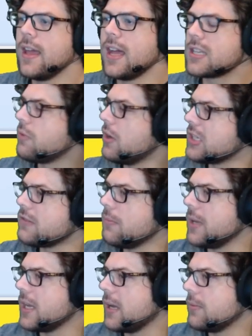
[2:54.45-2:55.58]
as well as for
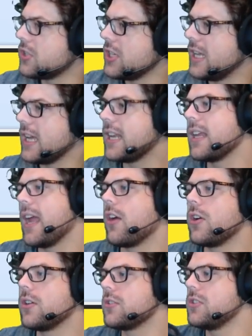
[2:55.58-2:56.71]
being able to get
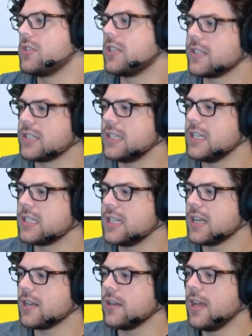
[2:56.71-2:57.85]
aerials using the C
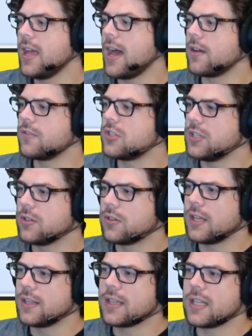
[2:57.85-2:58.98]
stick out of shield.
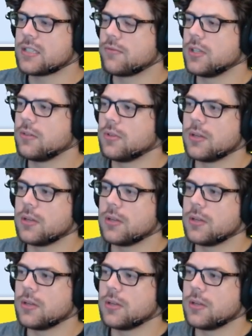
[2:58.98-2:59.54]
I think that's really